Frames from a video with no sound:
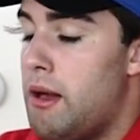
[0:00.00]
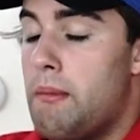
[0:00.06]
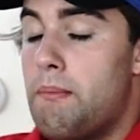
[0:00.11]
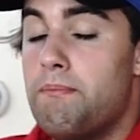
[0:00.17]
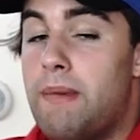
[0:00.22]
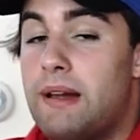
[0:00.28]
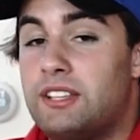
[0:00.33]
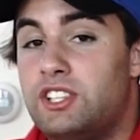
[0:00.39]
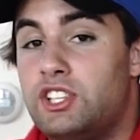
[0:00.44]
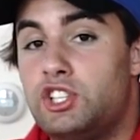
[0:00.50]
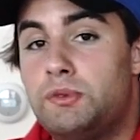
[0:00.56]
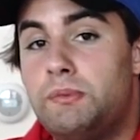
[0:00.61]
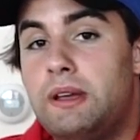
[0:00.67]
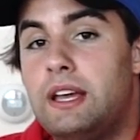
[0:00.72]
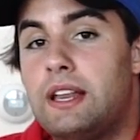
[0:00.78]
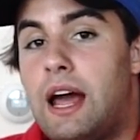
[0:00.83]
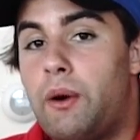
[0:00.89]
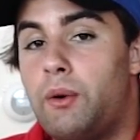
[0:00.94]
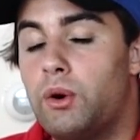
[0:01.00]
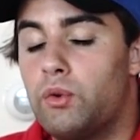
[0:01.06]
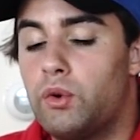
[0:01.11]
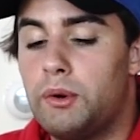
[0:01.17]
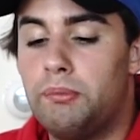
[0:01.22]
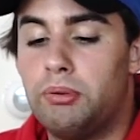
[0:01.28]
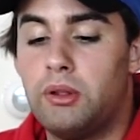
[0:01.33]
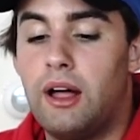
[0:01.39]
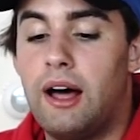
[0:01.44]
Message me and I will
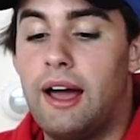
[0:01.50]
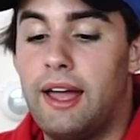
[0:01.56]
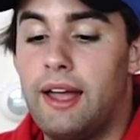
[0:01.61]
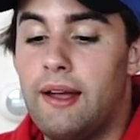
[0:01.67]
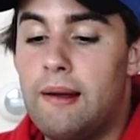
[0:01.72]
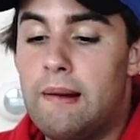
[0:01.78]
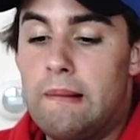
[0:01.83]
reply.